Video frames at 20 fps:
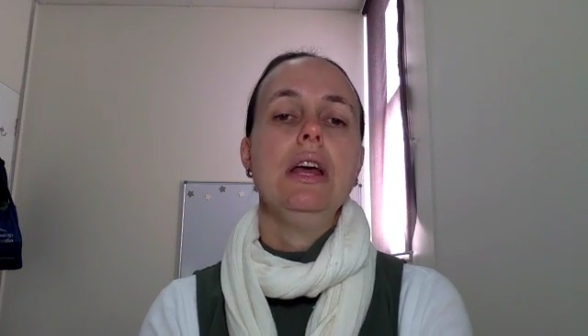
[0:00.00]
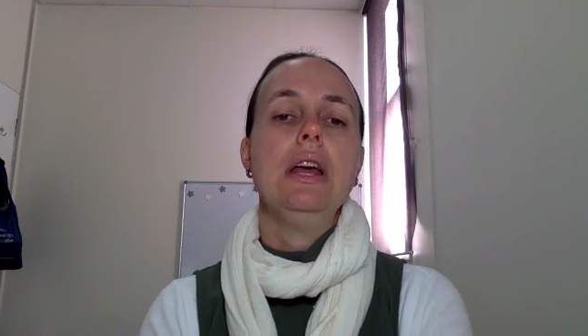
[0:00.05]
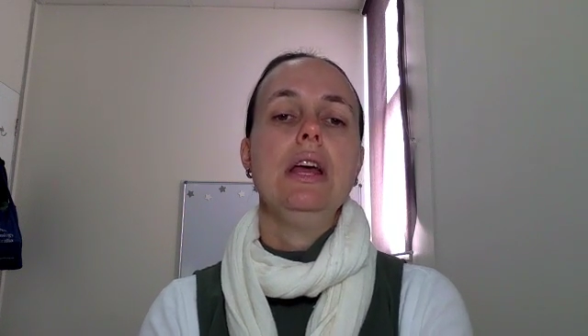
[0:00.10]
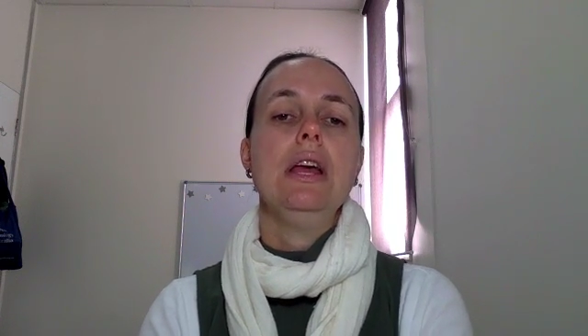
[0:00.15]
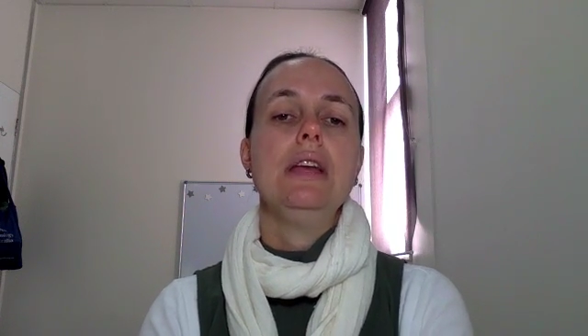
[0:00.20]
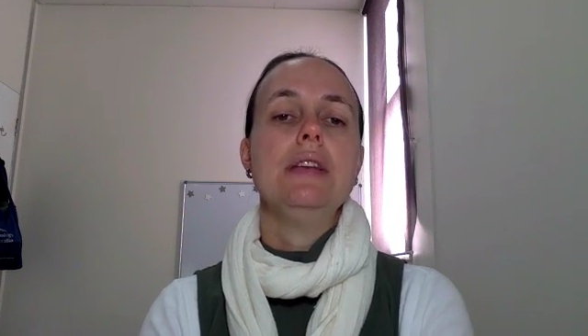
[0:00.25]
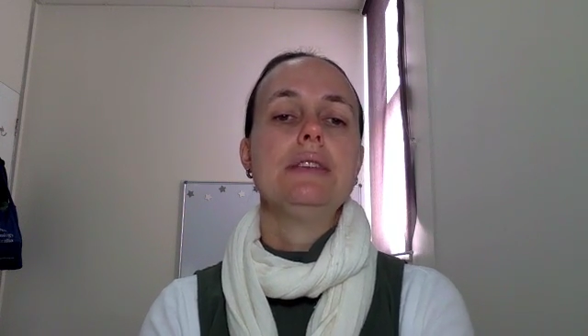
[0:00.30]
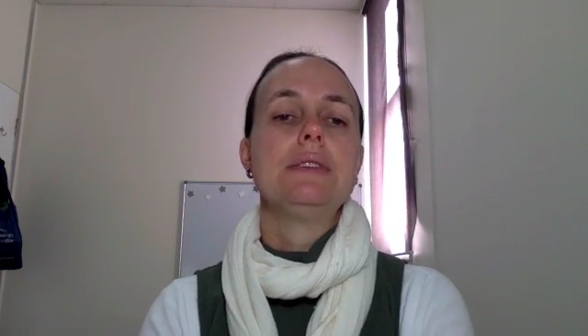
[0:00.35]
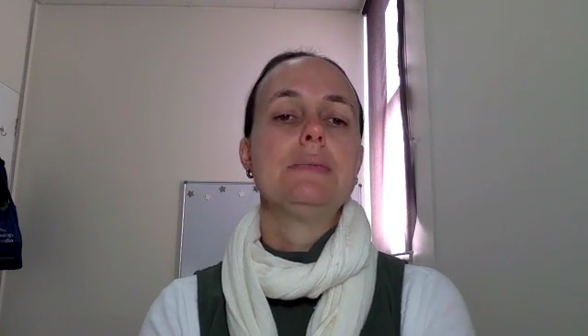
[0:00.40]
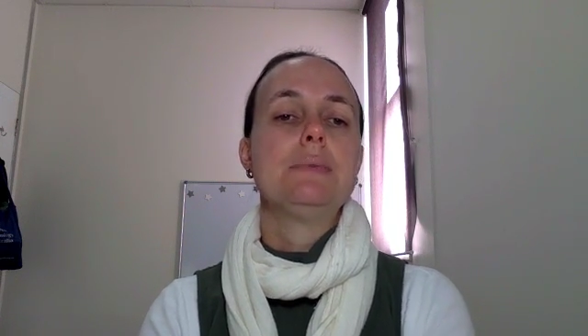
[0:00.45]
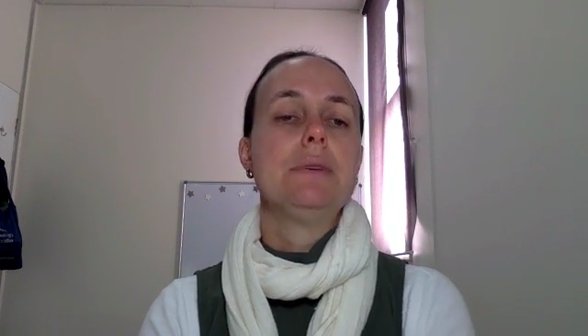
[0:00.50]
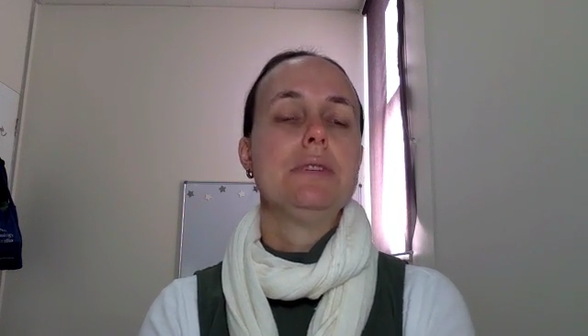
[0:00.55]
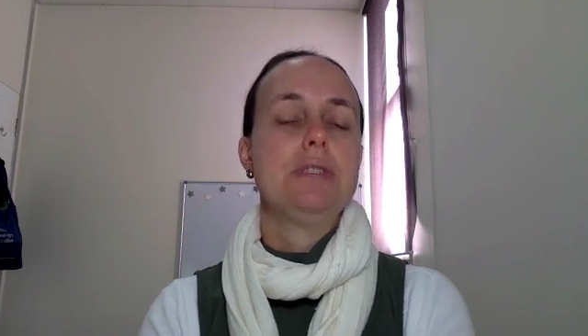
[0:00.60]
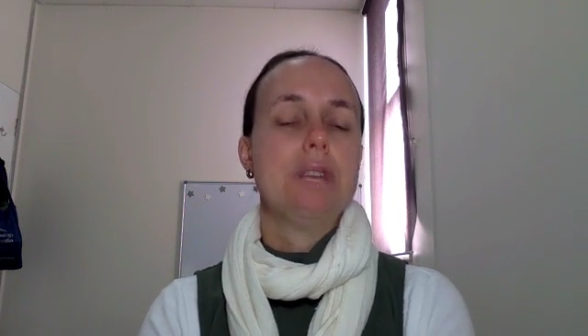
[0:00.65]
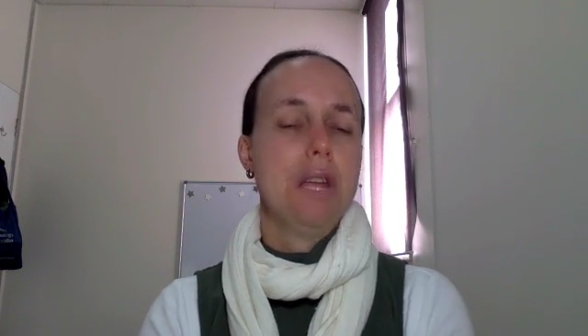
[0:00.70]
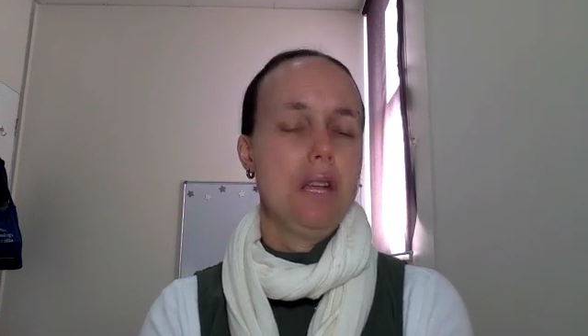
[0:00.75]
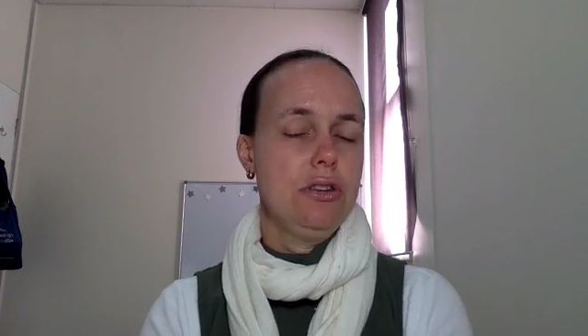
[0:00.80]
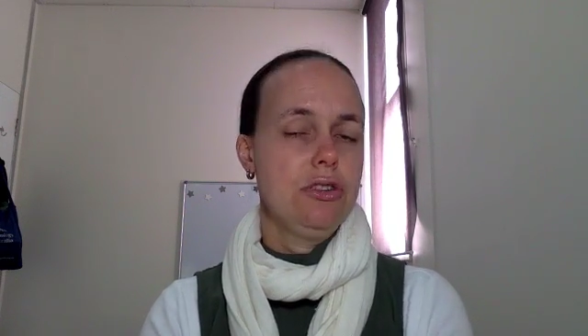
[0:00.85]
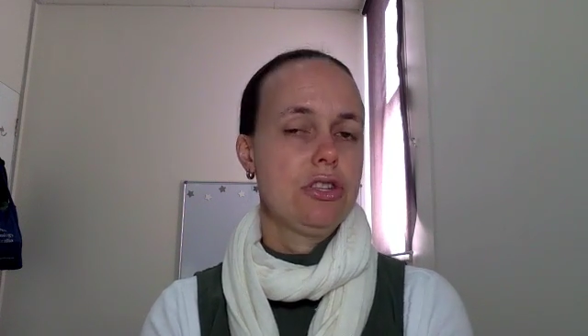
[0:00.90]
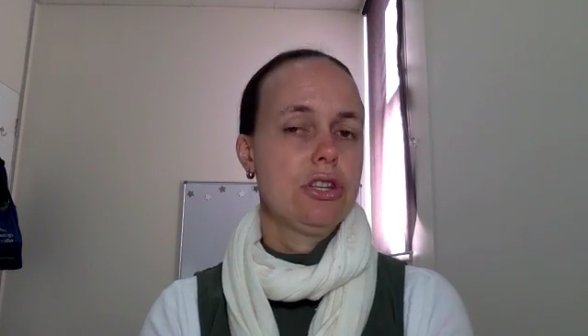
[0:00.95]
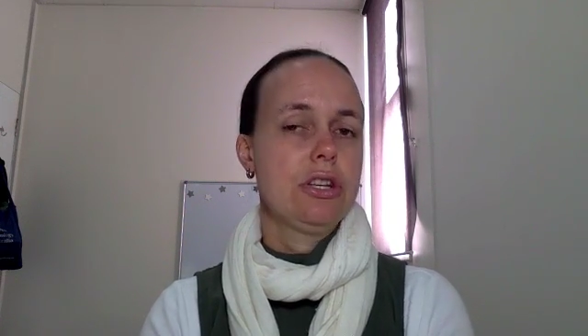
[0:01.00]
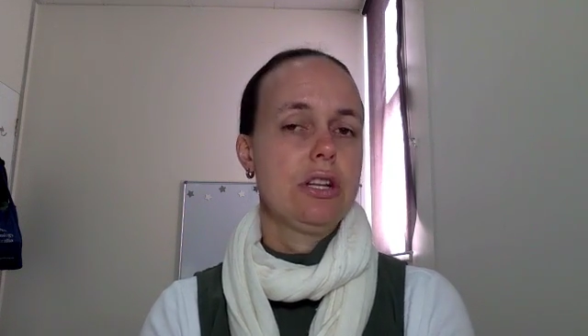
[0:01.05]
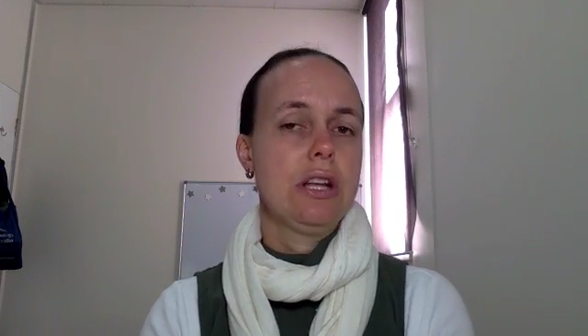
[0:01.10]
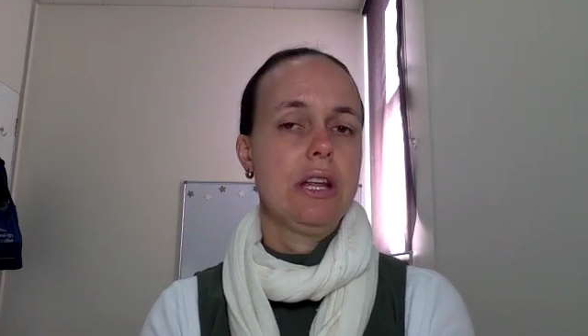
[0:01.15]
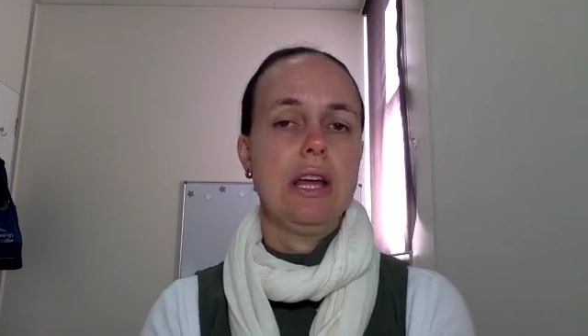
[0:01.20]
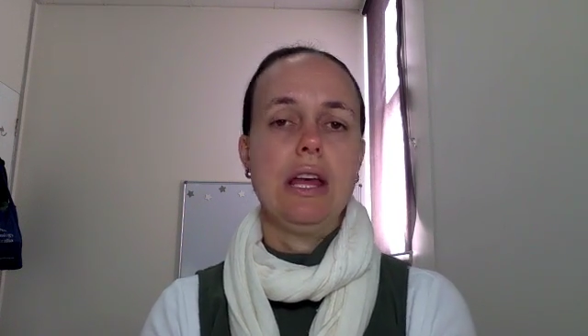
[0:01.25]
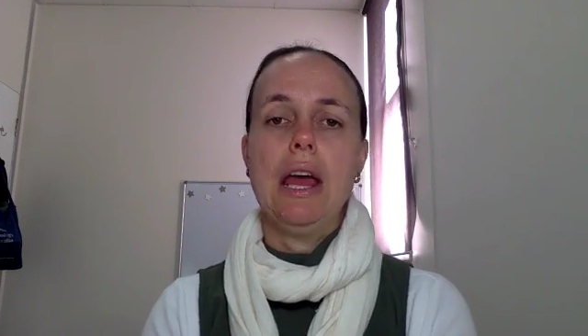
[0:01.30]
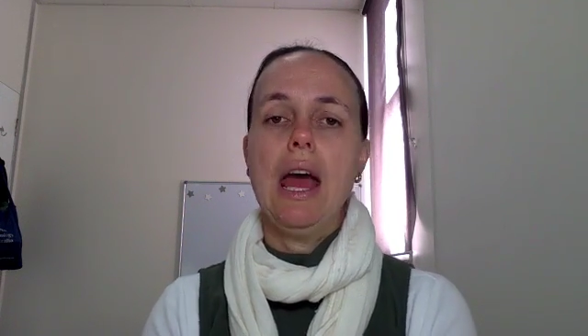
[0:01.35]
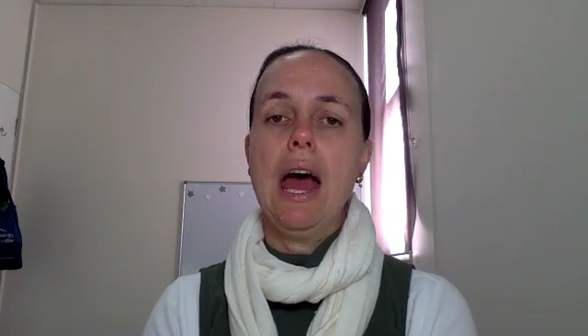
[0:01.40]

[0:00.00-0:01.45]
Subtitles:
is potentially